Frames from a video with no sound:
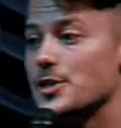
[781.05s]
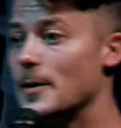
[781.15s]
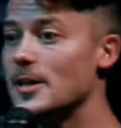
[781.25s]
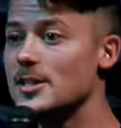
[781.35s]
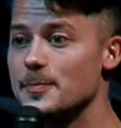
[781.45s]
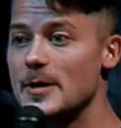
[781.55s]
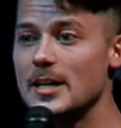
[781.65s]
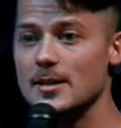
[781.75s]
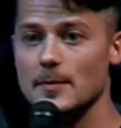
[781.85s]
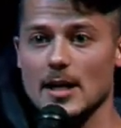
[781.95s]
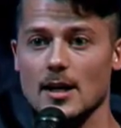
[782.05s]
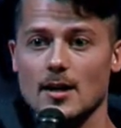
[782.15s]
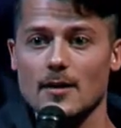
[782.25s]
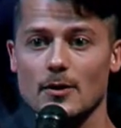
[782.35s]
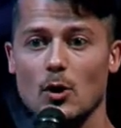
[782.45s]
Spirit speaking to me
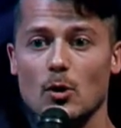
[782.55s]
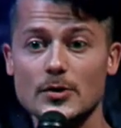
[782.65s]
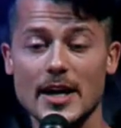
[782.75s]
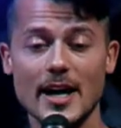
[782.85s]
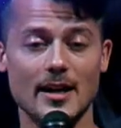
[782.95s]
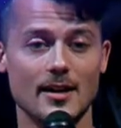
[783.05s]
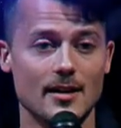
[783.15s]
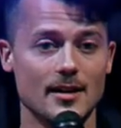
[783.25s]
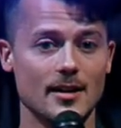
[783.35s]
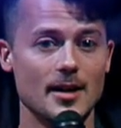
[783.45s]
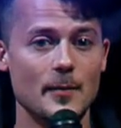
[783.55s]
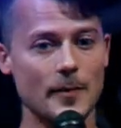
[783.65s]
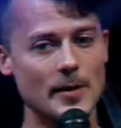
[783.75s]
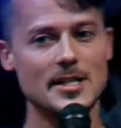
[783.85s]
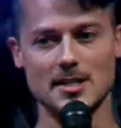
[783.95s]
the whole day. It might
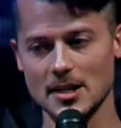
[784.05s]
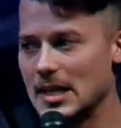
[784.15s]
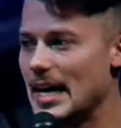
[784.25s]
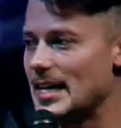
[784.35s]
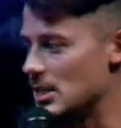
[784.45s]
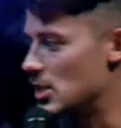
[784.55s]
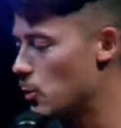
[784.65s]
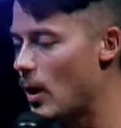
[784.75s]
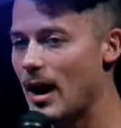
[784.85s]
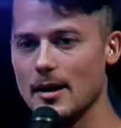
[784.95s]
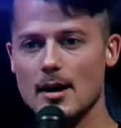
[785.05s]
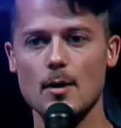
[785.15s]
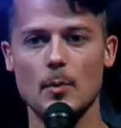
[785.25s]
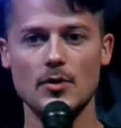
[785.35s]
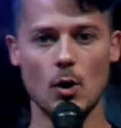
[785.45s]
be as silly as a swan, but the